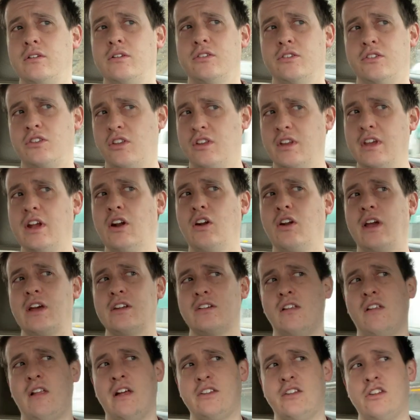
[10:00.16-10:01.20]
So the gearing
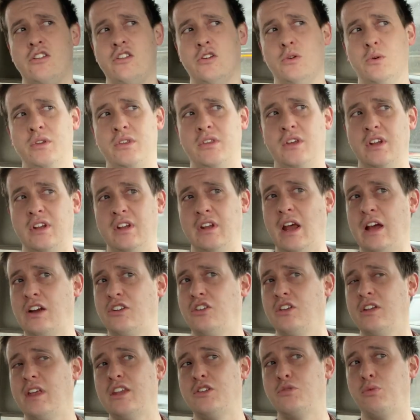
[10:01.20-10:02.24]
has a lot to do with it, and
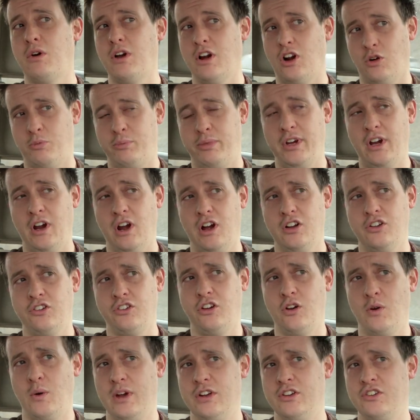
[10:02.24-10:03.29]
actually that's why our
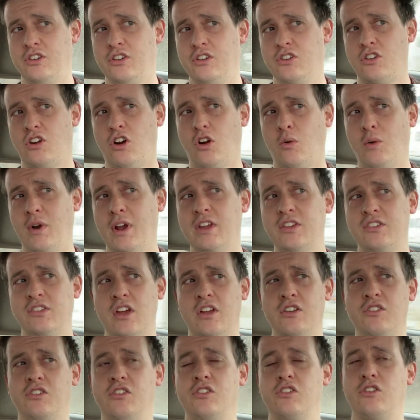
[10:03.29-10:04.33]
Piaggio engines and our race
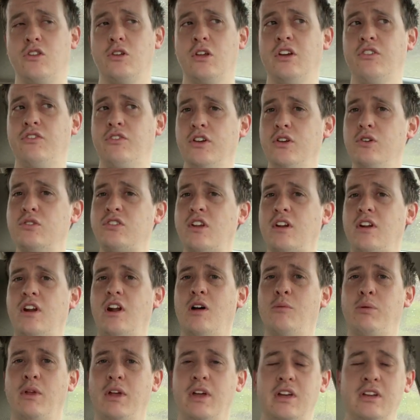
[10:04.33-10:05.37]
engines, if you set it
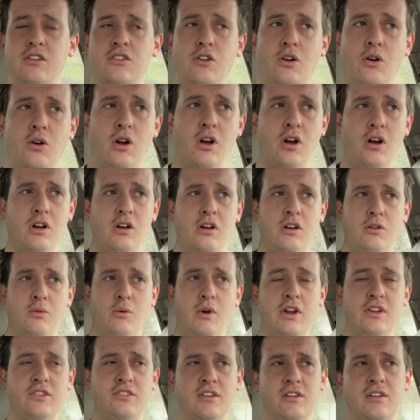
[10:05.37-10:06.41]
up like it's a
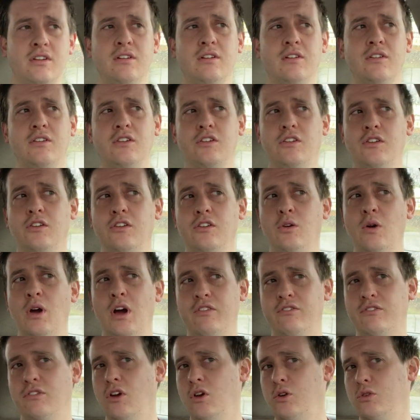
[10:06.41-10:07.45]
racing, you
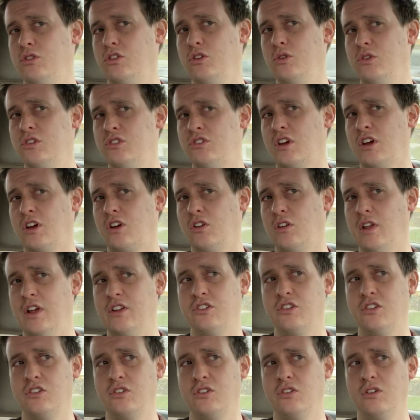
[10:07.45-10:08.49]
have no duty cycle
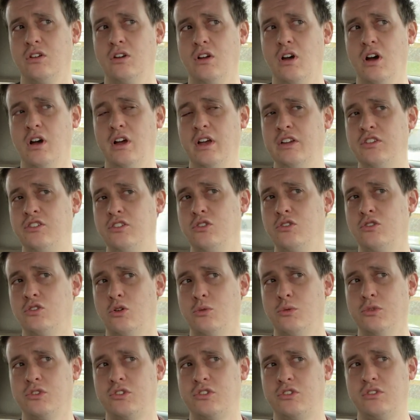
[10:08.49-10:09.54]
engine issues
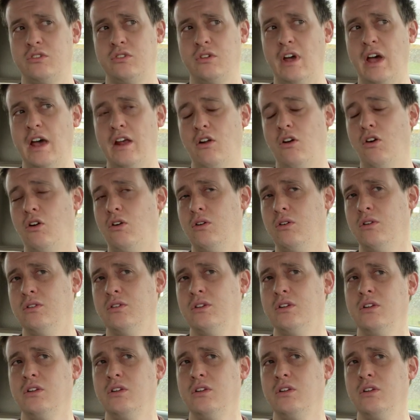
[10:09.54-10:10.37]
almost at all.